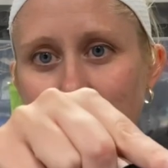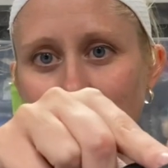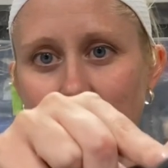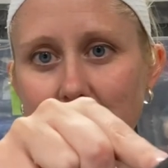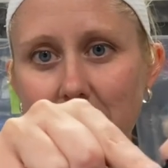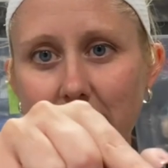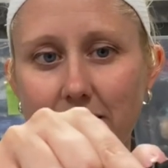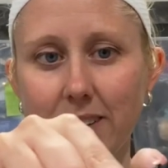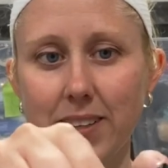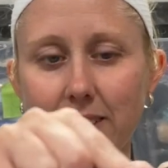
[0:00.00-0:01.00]
thingies
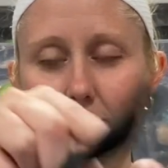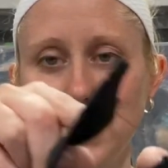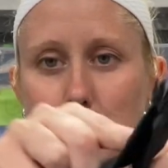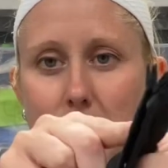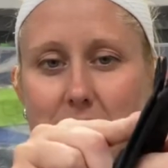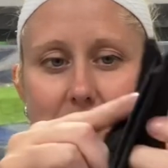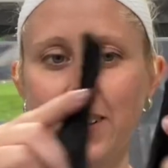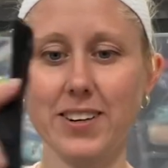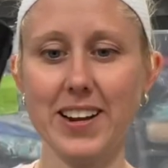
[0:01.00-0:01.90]
here that you put together.